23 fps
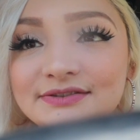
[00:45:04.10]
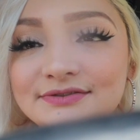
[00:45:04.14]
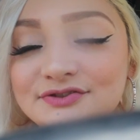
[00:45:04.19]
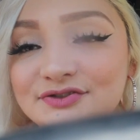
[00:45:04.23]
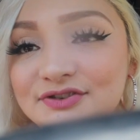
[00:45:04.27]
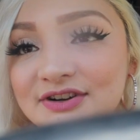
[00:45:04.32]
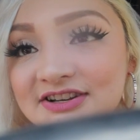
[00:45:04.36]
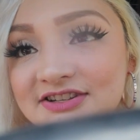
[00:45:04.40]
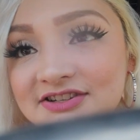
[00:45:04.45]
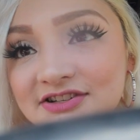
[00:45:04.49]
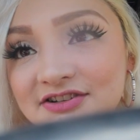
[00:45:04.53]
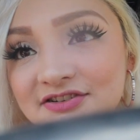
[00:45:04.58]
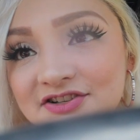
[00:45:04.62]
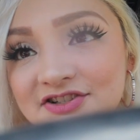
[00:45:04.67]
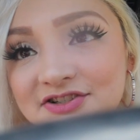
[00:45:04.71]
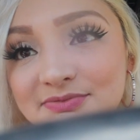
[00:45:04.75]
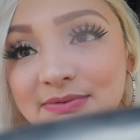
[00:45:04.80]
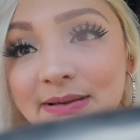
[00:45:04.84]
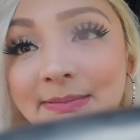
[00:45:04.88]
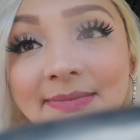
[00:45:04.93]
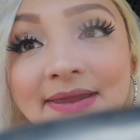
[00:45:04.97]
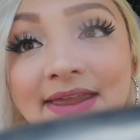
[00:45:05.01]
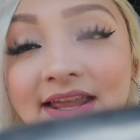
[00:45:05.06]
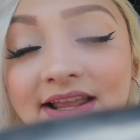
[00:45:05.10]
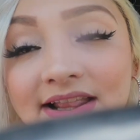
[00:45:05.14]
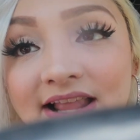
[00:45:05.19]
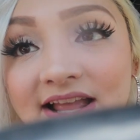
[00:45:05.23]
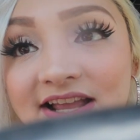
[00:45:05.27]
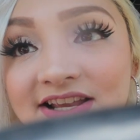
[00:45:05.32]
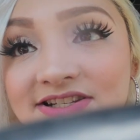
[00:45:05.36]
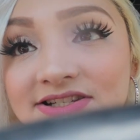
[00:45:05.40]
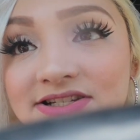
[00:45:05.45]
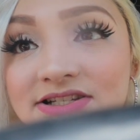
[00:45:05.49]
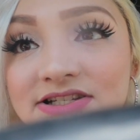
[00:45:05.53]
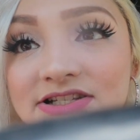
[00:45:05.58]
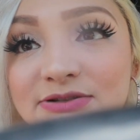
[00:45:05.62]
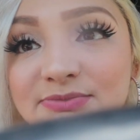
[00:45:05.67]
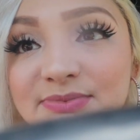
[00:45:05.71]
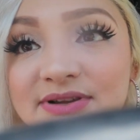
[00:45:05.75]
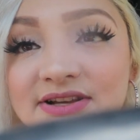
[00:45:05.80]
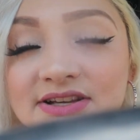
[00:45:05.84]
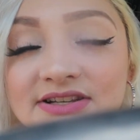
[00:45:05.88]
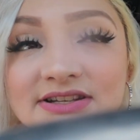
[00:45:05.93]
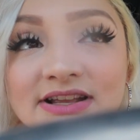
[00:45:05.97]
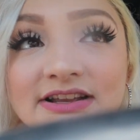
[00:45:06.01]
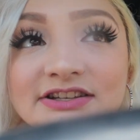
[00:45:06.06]
of trying to launch my mink lashes
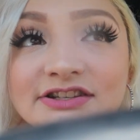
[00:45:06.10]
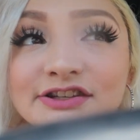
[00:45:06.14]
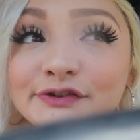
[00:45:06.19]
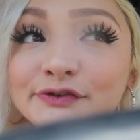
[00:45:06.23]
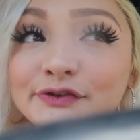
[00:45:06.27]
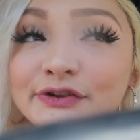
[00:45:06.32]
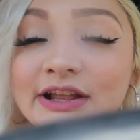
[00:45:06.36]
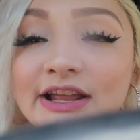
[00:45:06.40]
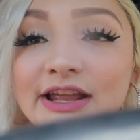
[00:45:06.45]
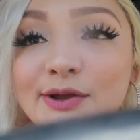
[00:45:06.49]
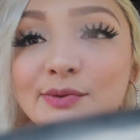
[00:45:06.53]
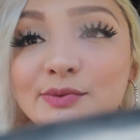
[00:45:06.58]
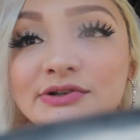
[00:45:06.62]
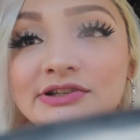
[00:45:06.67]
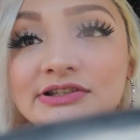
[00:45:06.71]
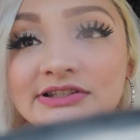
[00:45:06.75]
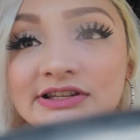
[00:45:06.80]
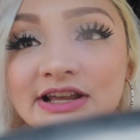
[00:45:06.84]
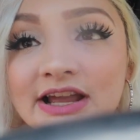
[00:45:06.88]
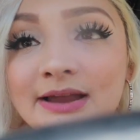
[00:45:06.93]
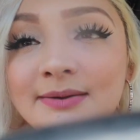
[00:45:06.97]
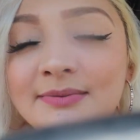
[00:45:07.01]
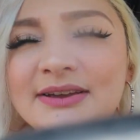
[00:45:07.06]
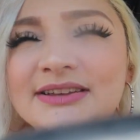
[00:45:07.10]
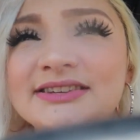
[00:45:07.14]
because I just feel like it was time.